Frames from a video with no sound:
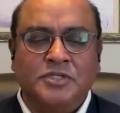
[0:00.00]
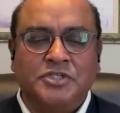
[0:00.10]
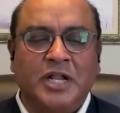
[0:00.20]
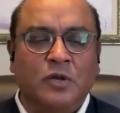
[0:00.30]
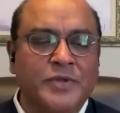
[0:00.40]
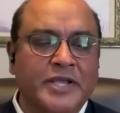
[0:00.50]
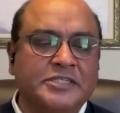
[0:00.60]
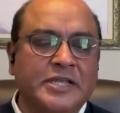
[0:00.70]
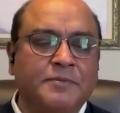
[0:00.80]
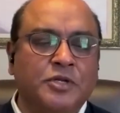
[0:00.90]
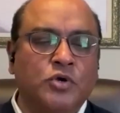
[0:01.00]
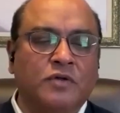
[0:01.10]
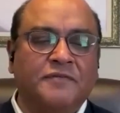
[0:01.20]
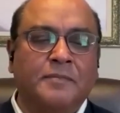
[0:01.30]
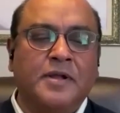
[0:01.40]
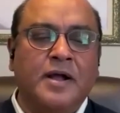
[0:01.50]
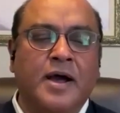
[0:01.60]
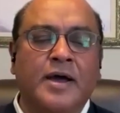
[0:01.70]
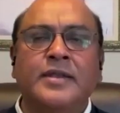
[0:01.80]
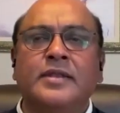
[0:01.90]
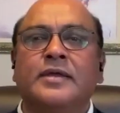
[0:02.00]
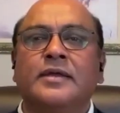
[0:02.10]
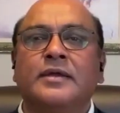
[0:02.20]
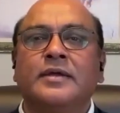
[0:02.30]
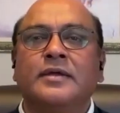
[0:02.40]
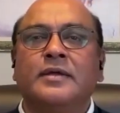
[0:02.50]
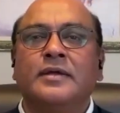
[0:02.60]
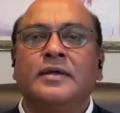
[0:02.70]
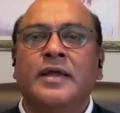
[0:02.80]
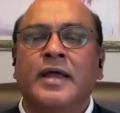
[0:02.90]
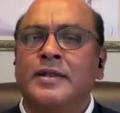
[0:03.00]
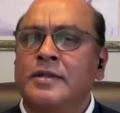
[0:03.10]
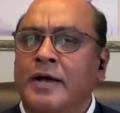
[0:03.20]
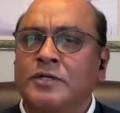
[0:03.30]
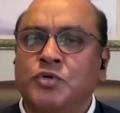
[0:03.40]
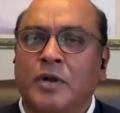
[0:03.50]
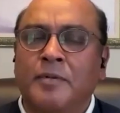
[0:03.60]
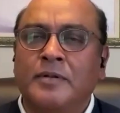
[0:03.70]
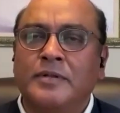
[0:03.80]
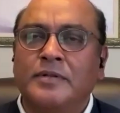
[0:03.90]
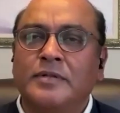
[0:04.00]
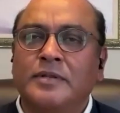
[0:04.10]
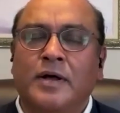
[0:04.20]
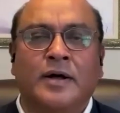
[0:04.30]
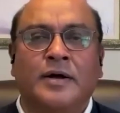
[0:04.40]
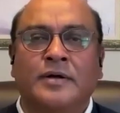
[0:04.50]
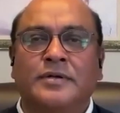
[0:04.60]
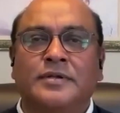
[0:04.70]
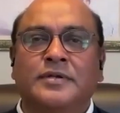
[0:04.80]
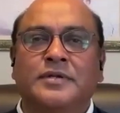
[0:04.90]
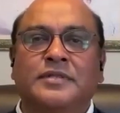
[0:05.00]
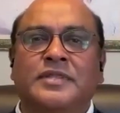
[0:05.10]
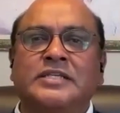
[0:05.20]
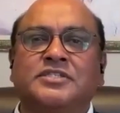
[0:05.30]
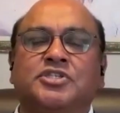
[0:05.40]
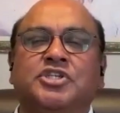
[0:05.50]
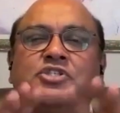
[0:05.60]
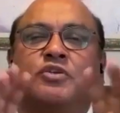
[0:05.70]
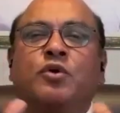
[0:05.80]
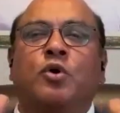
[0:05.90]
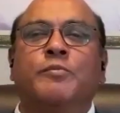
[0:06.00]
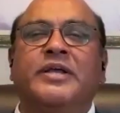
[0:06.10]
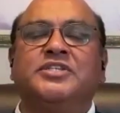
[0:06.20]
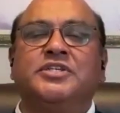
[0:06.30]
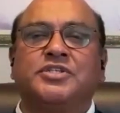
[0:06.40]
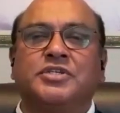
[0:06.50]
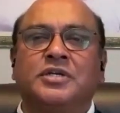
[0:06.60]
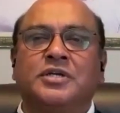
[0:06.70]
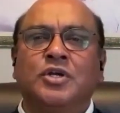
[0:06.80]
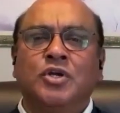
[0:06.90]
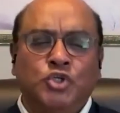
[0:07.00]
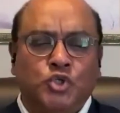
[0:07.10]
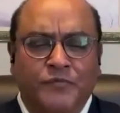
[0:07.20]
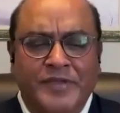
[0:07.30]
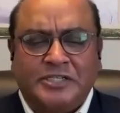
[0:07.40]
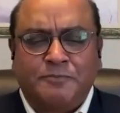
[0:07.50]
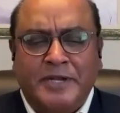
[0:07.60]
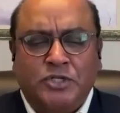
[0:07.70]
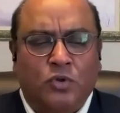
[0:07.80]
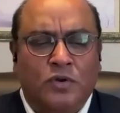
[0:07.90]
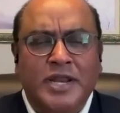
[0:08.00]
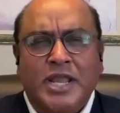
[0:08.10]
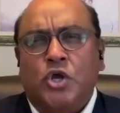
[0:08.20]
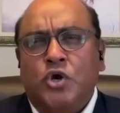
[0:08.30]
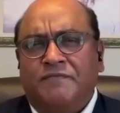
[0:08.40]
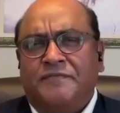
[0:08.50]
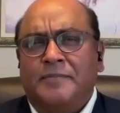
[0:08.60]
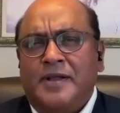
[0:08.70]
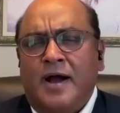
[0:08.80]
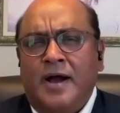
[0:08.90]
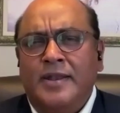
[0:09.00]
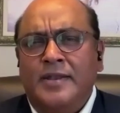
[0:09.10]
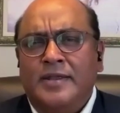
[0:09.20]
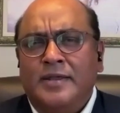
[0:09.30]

Shall we accept good from God and not trouble? Ha! that's the gist of the whole message. Should we expect only good from God